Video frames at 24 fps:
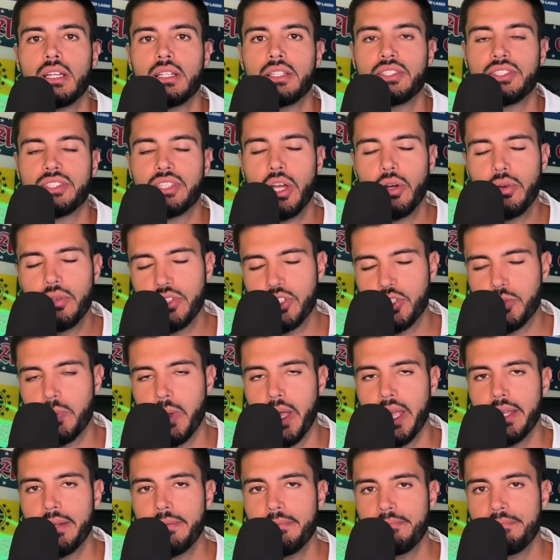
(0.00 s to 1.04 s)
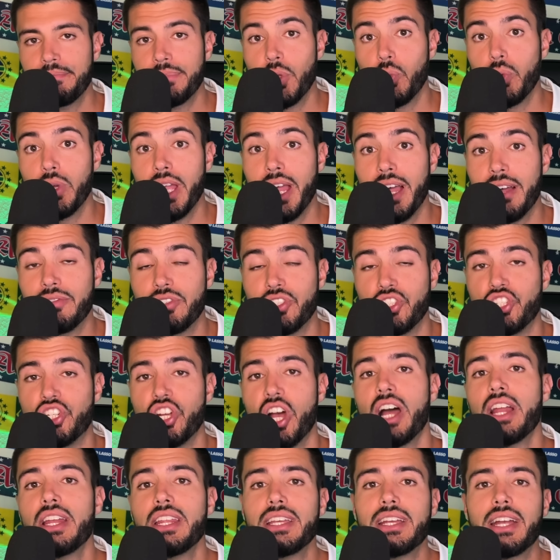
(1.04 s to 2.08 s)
Still in Spain, we have Johnny